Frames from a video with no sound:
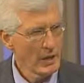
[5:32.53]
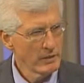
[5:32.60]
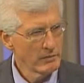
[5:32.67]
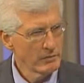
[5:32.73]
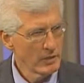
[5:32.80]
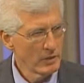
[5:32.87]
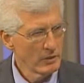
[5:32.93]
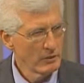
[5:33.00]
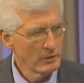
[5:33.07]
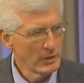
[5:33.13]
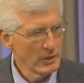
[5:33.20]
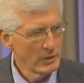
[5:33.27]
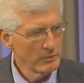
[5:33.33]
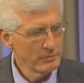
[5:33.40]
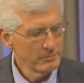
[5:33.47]
kind of
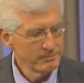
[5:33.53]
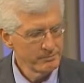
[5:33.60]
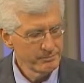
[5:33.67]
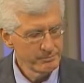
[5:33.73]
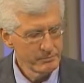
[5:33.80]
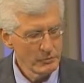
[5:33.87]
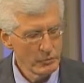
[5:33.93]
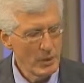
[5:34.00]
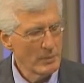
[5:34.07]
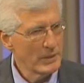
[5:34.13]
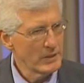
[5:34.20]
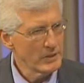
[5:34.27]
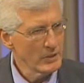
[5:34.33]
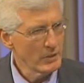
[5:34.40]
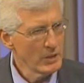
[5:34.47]

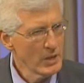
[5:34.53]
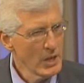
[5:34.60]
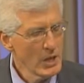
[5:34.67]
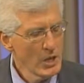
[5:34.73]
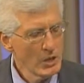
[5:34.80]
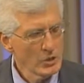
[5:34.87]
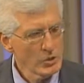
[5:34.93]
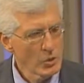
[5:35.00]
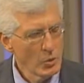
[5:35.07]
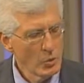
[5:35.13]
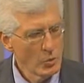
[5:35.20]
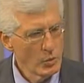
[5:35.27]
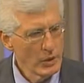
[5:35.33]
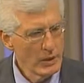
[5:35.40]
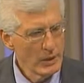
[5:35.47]
remedies here.
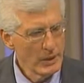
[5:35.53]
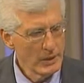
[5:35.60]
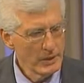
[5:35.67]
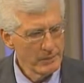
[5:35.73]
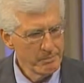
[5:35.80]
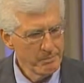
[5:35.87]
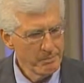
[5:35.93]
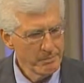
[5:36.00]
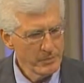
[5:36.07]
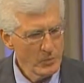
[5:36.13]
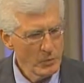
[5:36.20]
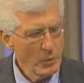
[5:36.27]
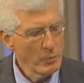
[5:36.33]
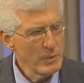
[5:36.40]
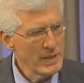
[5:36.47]
So
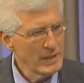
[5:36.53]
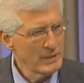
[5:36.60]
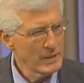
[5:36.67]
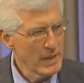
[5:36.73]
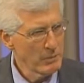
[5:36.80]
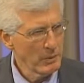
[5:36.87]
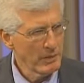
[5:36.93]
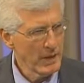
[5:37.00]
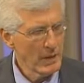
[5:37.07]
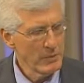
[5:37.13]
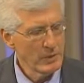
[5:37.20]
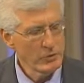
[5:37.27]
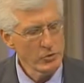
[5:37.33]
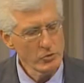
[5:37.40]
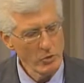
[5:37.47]
what would be an example of that? I
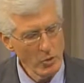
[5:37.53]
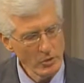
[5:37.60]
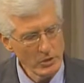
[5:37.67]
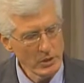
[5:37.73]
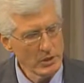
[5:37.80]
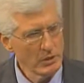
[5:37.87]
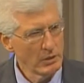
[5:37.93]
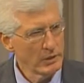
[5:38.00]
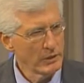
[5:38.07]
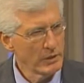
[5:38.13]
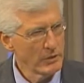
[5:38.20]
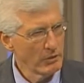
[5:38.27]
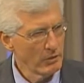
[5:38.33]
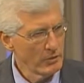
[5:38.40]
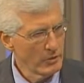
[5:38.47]
mean, strokes clearly are
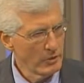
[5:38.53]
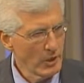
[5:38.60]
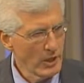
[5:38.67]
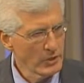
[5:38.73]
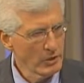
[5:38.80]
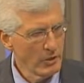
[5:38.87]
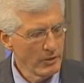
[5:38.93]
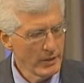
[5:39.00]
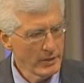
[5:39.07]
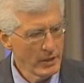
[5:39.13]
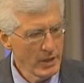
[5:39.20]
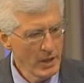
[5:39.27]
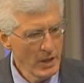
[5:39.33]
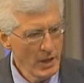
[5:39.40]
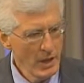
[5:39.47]
a neurological
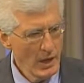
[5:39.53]
thing.